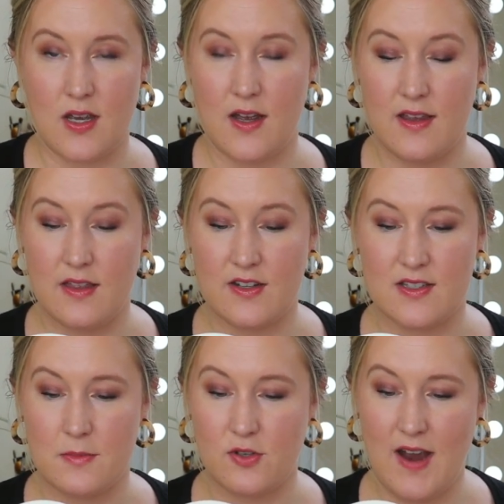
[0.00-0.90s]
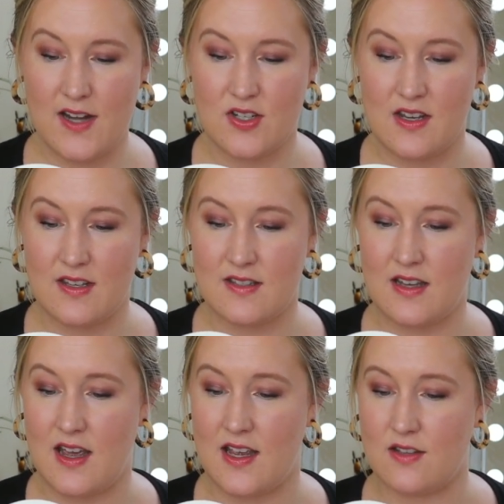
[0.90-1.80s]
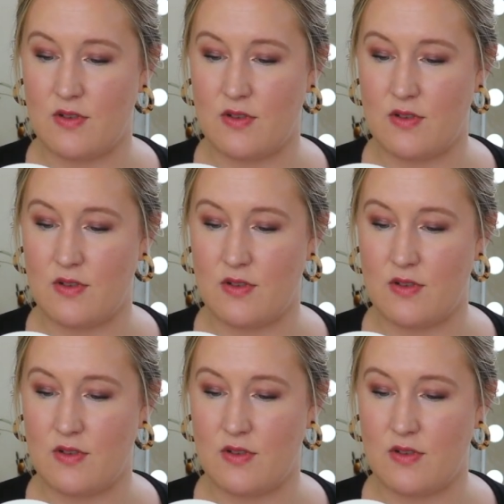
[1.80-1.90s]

And then there's some directions. It says,